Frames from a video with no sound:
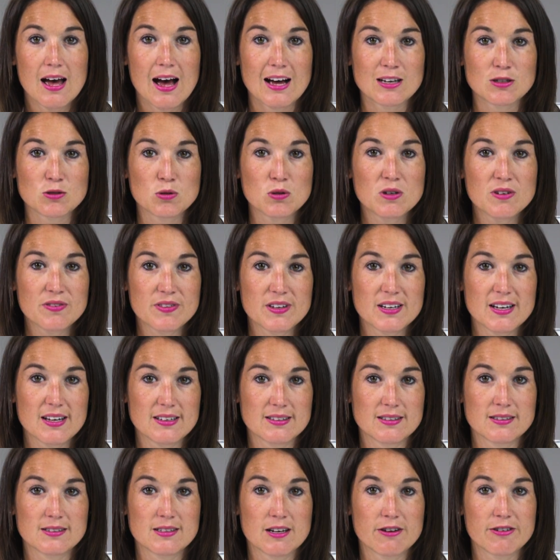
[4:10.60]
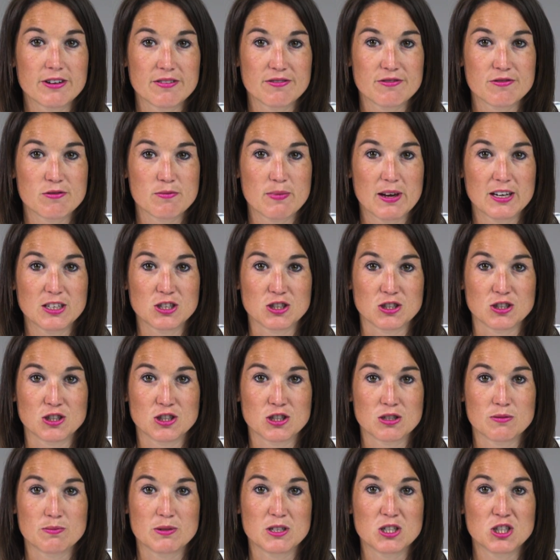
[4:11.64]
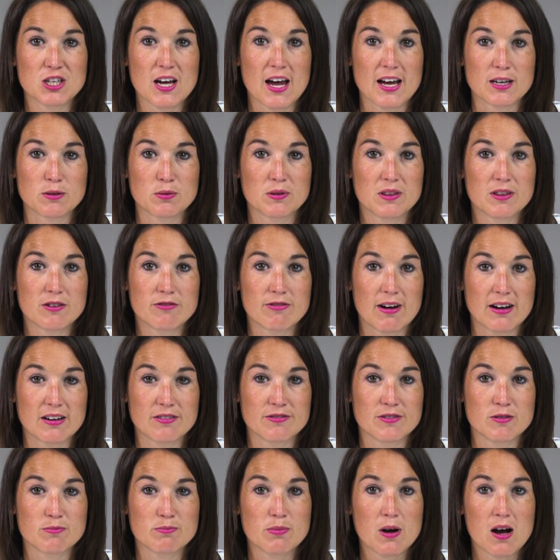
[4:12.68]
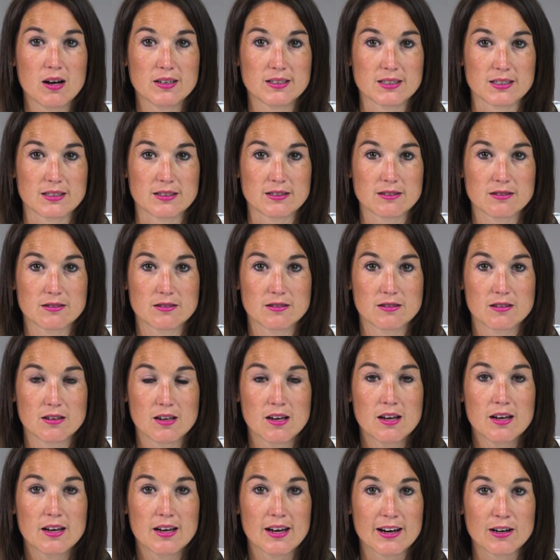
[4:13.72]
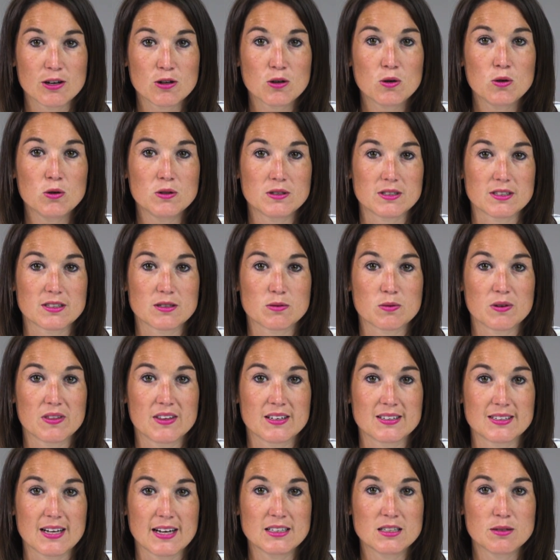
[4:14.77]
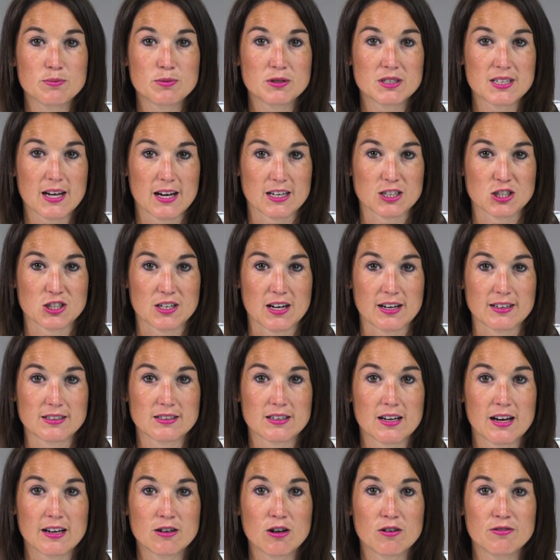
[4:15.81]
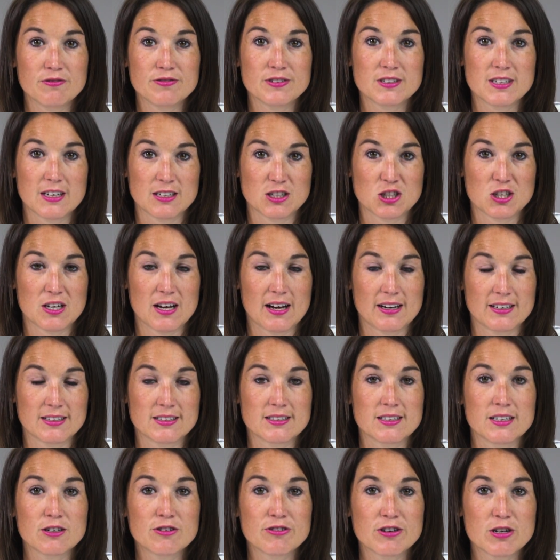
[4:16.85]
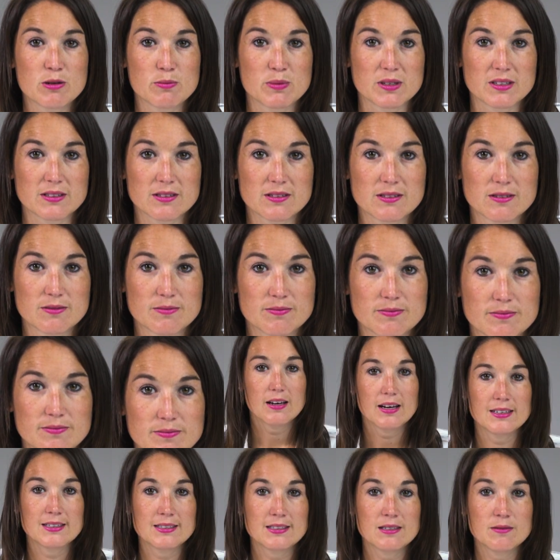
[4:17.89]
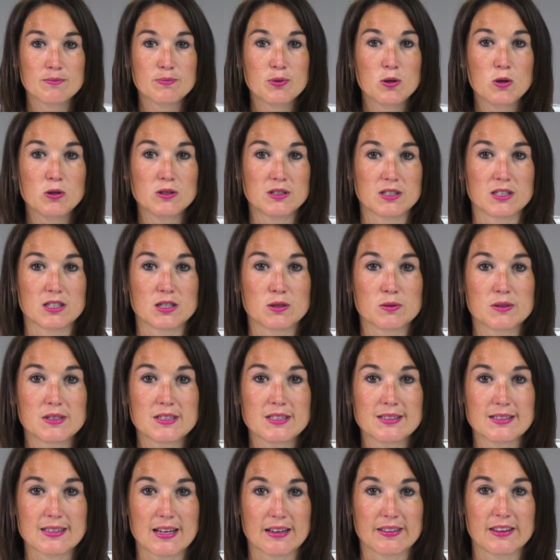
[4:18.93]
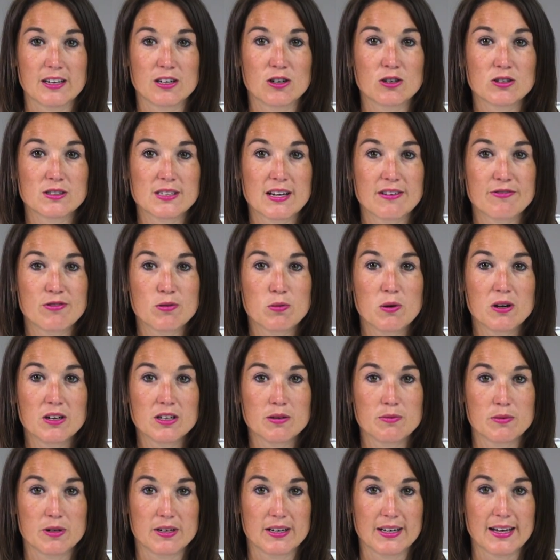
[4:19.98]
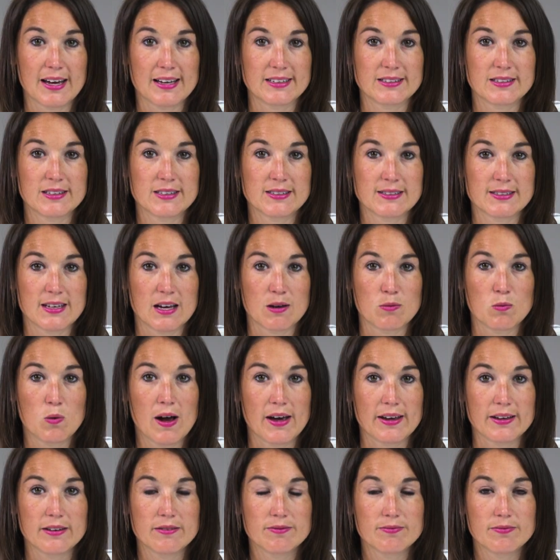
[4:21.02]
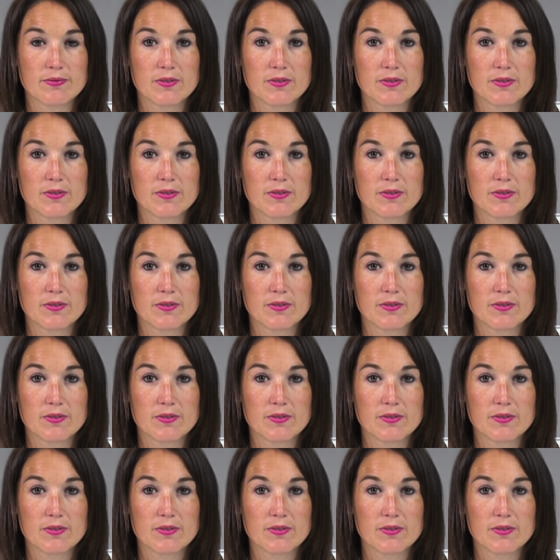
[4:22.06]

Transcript: and all of the necessary information should be shared with the relevant parties, in accordance with the Data Protection Act and confidentiality agreements. It is important to understand that not everyone communicates the same way.